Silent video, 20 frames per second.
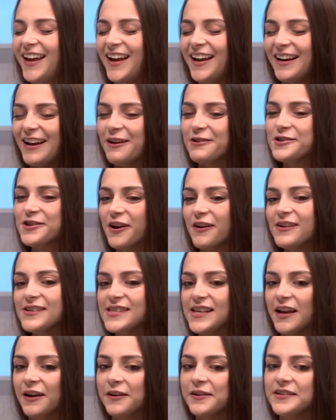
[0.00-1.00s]
Now, Charles,
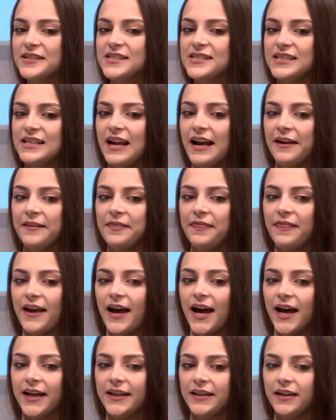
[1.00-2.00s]
I understand
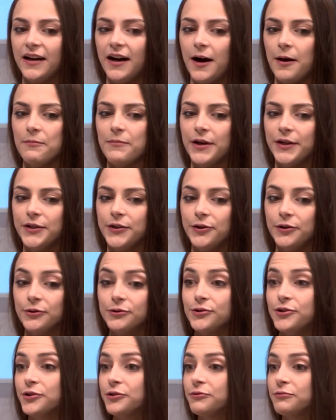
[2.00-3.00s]
that,
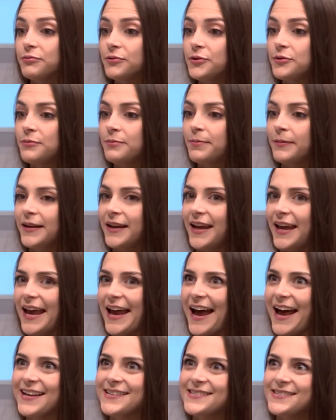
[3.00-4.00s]
the group
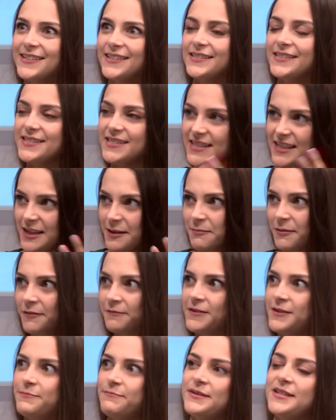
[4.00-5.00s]
has a team of
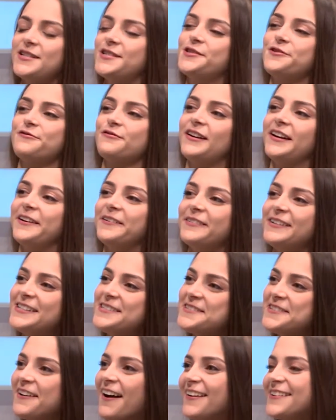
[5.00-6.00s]
administrators.
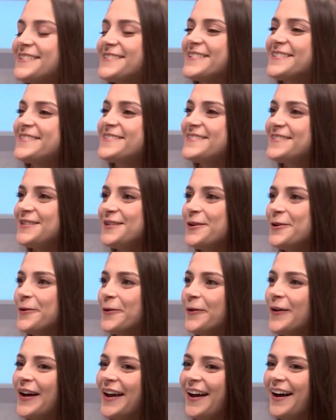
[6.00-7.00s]
It's not just
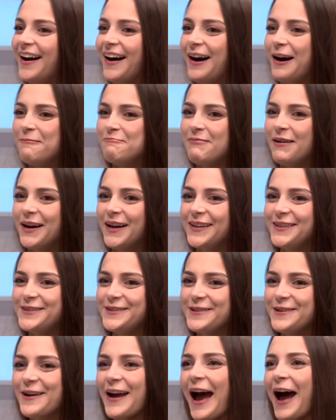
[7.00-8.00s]
you. But
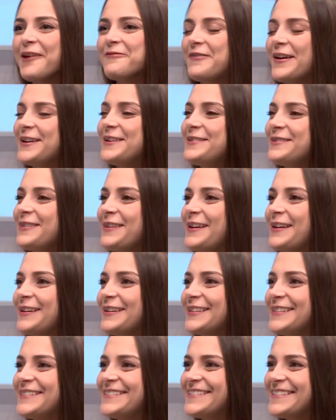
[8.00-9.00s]
do you have
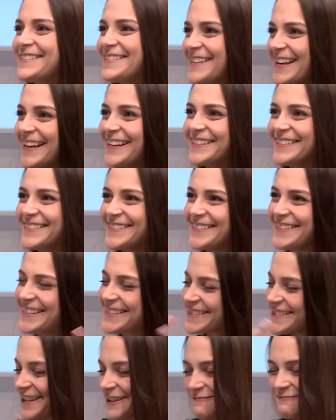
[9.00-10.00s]
anything to say to
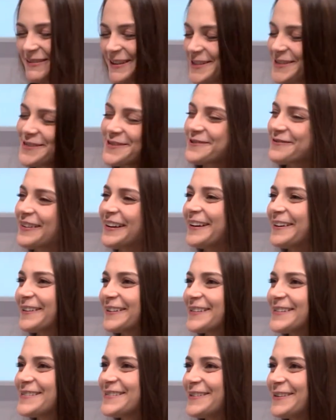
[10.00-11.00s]
these
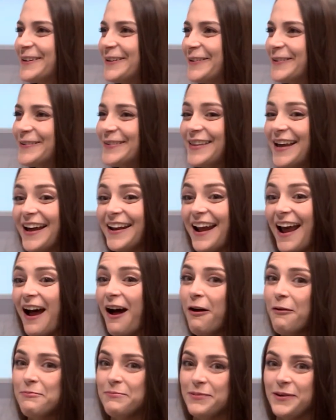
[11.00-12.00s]
administrators, that
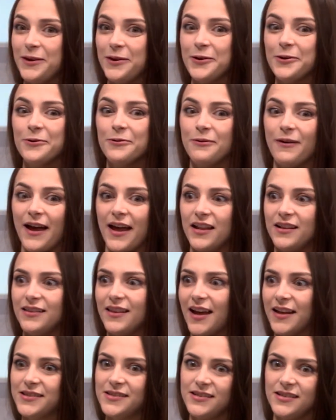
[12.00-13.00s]
help you and
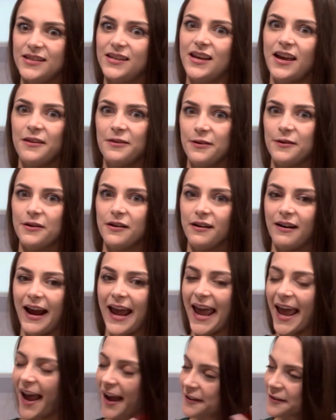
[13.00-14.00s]
that together
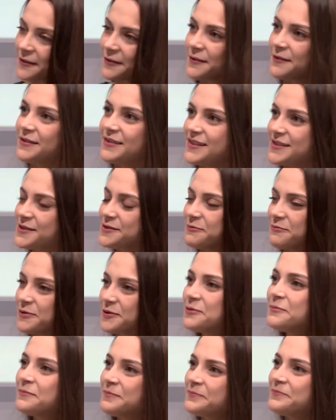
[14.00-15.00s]
handle this group?